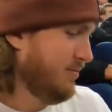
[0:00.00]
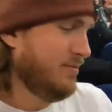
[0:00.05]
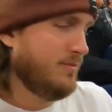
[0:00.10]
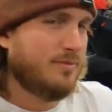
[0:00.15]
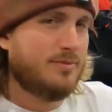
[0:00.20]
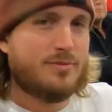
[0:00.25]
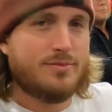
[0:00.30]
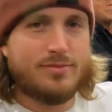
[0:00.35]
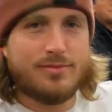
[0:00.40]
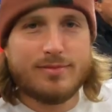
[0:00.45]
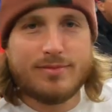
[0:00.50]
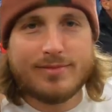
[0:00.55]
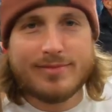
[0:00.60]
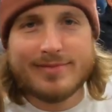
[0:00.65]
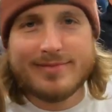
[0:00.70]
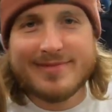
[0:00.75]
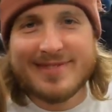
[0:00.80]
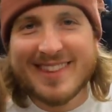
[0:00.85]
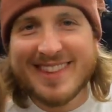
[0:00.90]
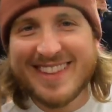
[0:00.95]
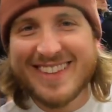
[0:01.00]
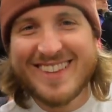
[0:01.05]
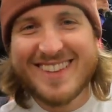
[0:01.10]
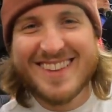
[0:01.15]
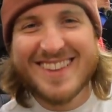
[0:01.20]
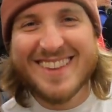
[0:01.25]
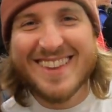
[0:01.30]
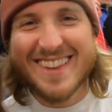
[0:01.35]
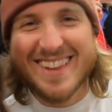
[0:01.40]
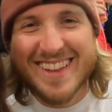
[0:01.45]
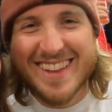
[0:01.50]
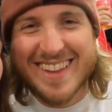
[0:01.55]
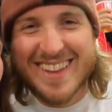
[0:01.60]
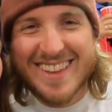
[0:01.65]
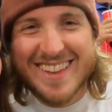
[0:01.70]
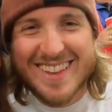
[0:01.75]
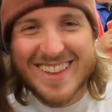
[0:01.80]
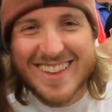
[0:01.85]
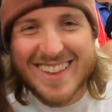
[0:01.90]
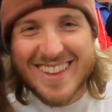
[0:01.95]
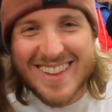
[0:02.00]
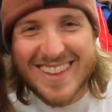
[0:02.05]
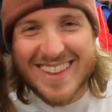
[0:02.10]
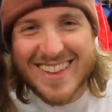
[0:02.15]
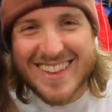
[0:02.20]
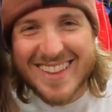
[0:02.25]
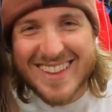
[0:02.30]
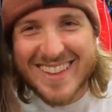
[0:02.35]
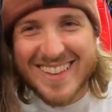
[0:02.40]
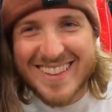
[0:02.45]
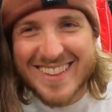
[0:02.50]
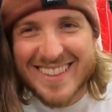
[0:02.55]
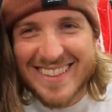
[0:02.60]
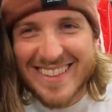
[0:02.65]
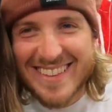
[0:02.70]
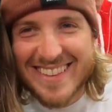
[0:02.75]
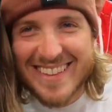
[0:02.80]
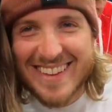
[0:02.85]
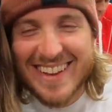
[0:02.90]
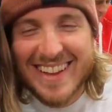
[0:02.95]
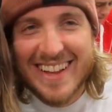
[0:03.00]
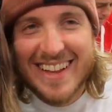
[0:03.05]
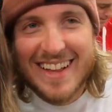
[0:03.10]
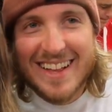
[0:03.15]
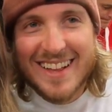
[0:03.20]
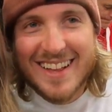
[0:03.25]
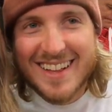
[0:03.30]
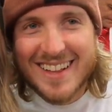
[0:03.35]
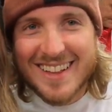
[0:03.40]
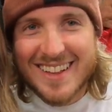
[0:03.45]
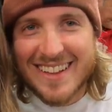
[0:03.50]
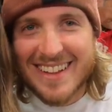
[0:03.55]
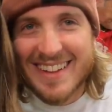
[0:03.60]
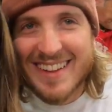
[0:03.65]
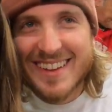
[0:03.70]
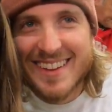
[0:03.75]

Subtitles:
The person shown says nothing.